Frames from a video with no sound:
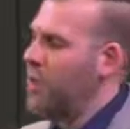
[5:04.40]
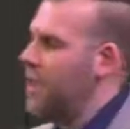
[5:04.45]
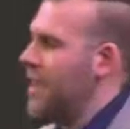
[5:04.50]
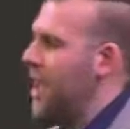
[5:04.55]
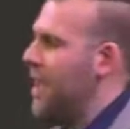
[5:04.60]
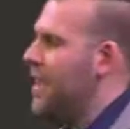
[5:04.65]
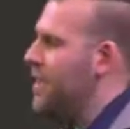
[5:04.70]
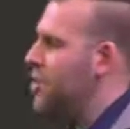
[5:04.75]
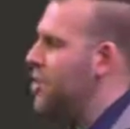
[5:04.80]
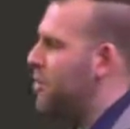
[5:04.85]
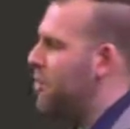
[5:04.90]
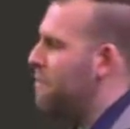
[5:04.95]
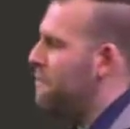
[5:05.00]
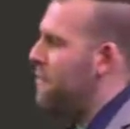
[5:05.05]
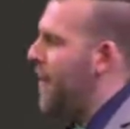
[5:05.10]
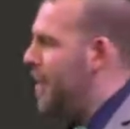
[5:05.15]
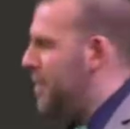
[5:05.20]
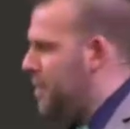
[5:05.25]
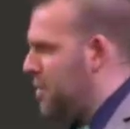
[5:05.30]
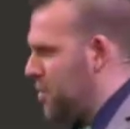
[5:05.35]
today and your
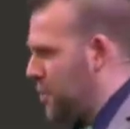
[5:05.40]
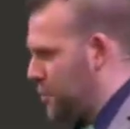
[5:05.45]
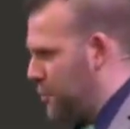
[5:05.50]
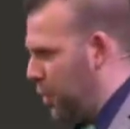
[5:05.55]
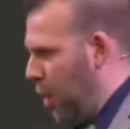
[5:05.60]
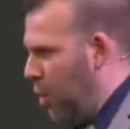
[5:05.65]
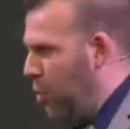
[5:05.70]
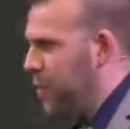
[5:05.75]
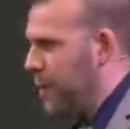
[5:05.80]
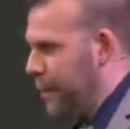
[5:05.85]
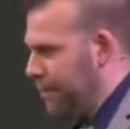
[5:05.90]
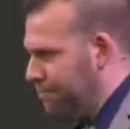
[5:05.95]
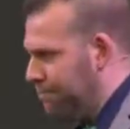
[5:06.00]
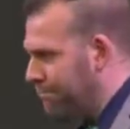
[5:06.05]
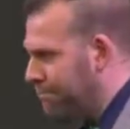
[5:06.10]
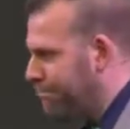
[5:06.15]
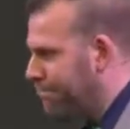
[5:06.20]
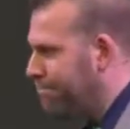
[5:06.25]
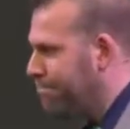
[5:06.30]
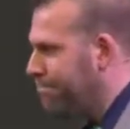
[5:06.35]
fence is broken.
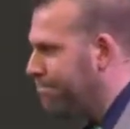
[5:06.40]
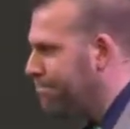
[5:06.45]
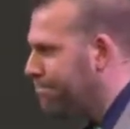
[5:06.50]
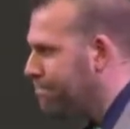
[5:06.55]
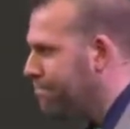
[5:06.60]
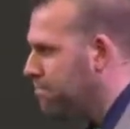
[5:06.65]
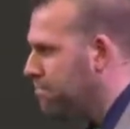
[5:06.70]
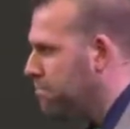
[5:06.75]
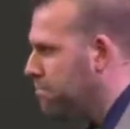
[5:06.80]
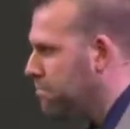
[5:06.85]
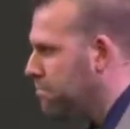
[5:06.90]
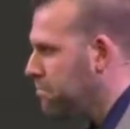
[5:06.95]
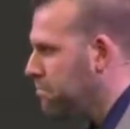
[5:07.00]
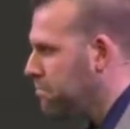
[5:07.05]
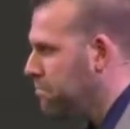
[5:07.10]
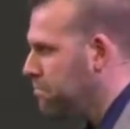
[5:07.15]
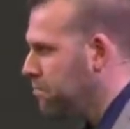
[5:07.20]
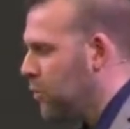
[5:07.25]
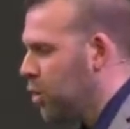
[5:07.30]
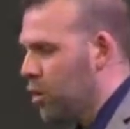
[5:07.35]

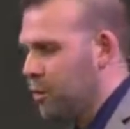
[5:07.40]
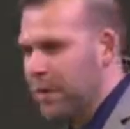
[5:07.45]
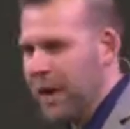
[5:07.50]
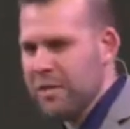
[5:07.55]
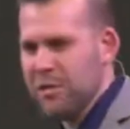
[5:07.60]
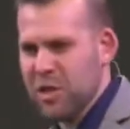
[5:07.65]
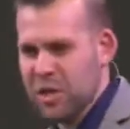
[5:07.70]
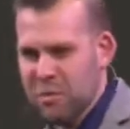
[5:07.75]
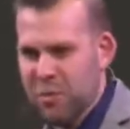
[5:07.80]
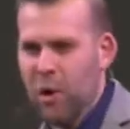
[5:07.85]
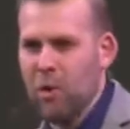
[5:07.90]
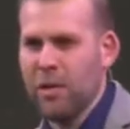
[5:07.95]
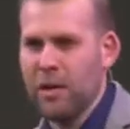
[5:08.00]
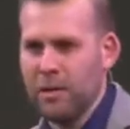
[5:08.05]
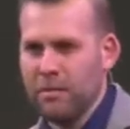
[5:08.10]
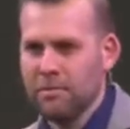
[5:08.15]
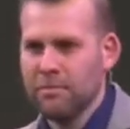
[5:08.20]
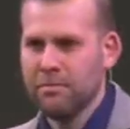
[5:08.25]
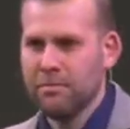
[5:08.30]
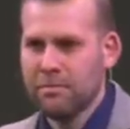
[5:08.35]
Your fence is broken.
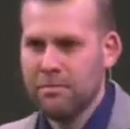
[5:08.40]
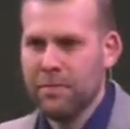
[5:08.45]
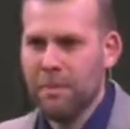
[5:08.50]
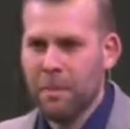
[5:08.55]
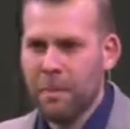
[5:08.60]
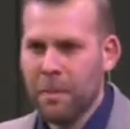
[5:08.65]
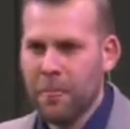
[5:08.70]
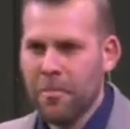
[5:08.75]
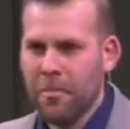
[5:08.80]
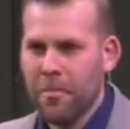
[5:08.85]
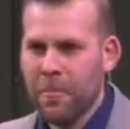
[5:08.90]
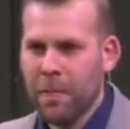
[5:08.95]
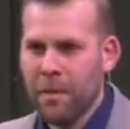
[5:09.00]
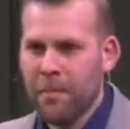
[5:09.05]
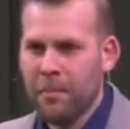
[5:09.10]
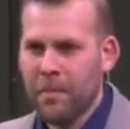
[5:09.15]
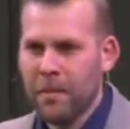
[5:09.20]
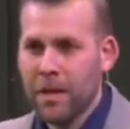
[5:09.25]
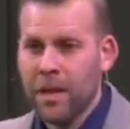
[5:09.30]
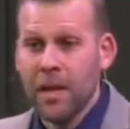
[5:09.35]

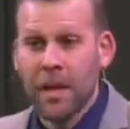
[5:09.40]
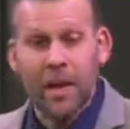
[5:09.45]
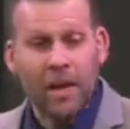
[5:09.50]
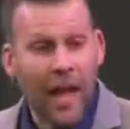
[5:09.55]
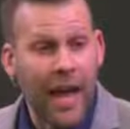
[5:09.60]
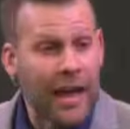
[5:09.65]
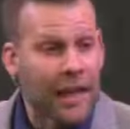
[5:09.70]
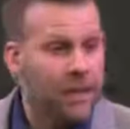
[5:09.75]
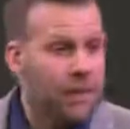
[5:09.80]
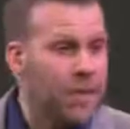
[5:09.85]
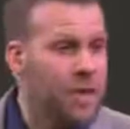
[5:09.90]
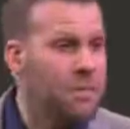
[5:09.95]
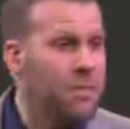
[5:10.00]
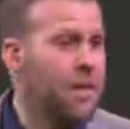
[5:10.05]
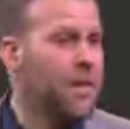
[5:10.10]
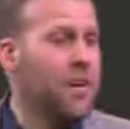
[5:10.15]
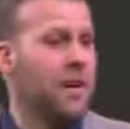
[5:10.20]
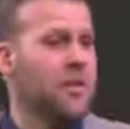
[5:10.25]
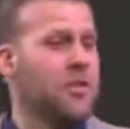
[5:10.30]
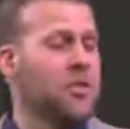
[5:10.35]
Likely,
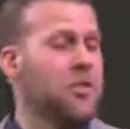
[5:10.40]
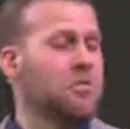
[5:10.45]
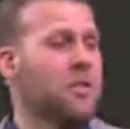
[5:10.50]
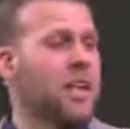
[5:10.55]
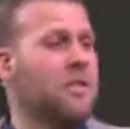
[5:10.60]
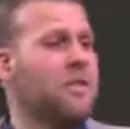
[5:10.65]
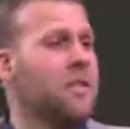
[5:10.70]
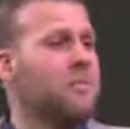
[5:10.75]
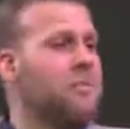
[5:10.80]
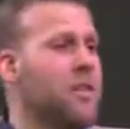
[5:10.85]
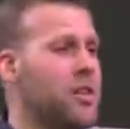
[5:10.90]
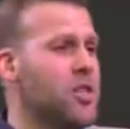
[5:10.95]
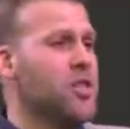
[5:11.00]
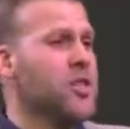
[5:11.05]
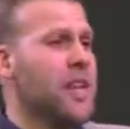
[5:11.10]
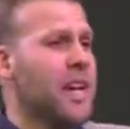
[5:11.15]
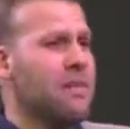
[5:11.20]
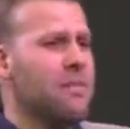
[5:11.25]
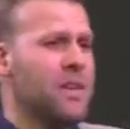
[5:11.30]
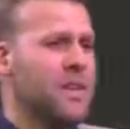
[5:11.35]
because you live in
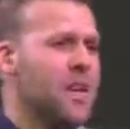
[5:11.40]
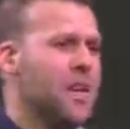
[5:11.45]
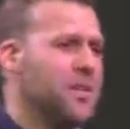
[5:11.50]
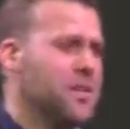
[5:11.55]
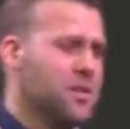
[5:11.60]
Michigan, because